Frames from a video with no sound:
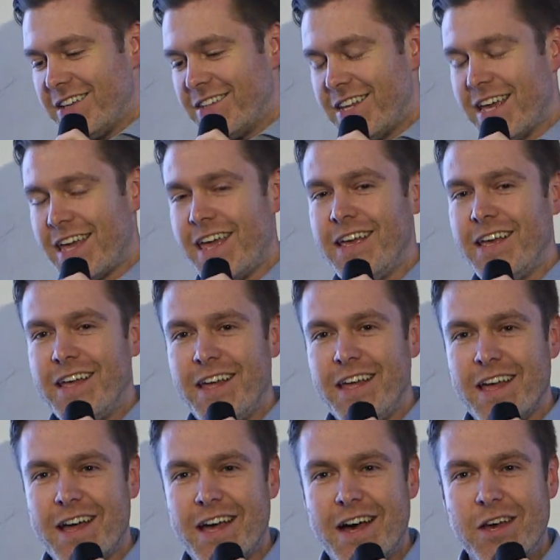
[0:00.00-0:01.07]
taking
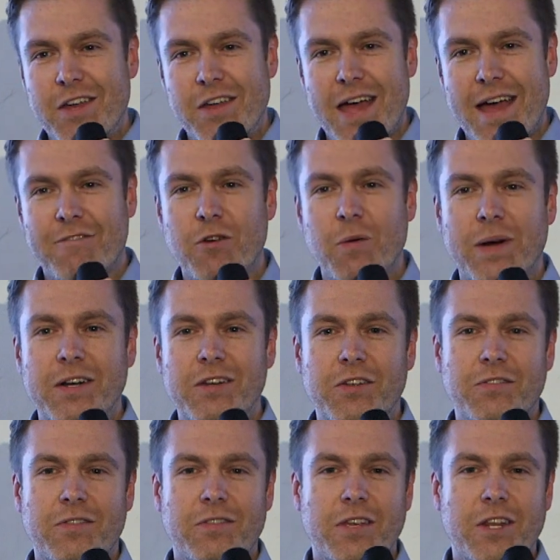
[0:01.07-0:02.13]
everyone,
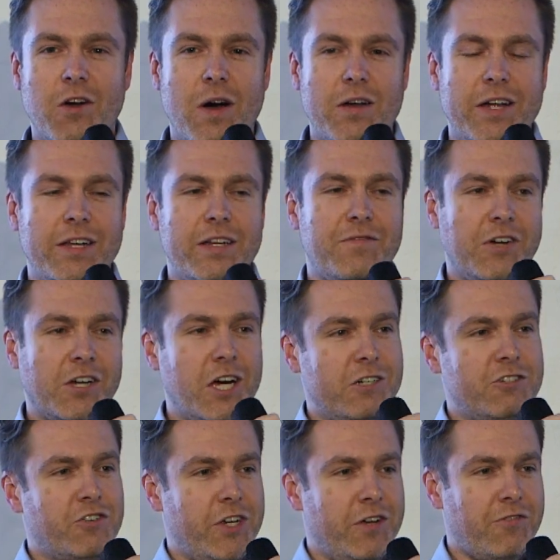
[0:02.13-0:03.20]
a different
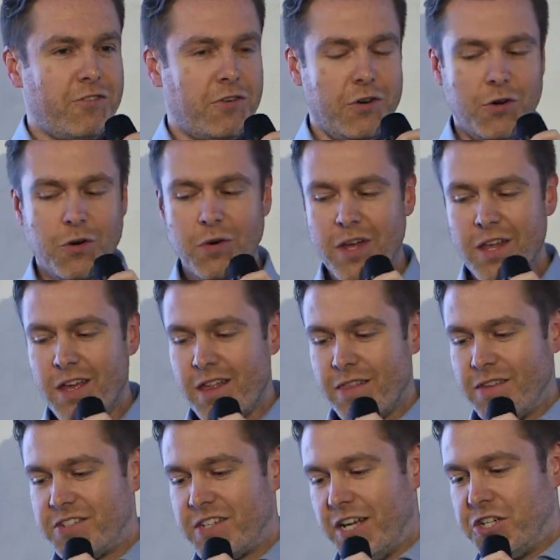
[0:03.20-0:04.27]
country through
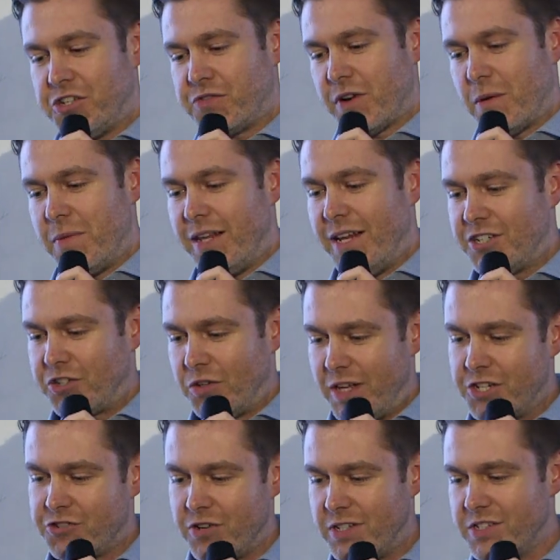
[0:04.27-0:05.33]
the stages from initial
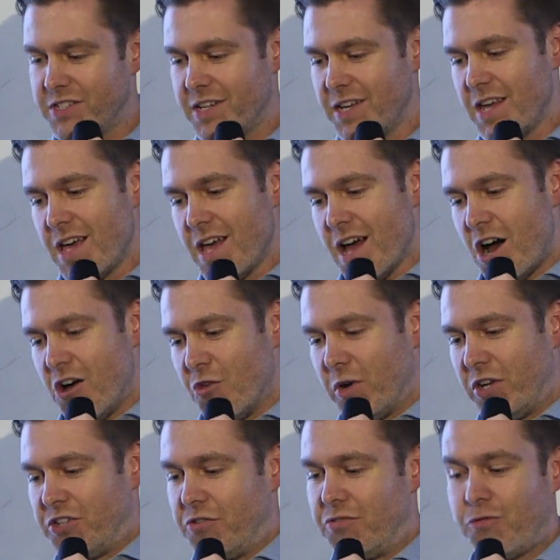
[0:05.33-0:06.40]
interest all the
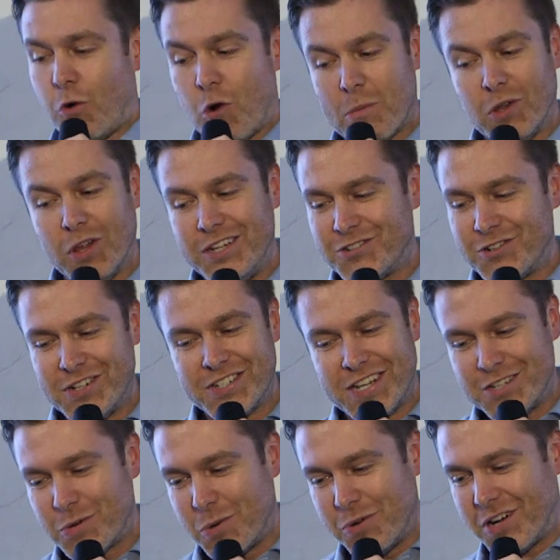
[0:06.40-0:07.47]
way to formal interest,
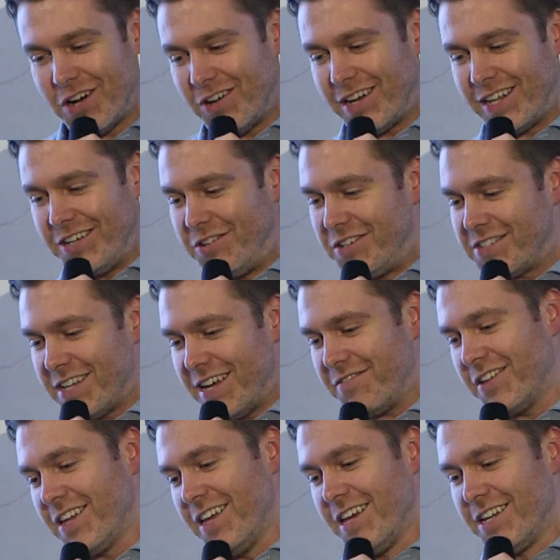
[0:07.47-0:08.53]
as we would call it at
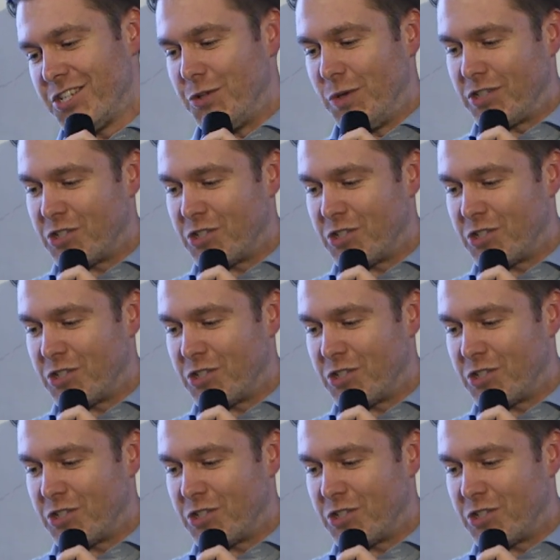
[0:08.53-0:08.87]
UNICEF, to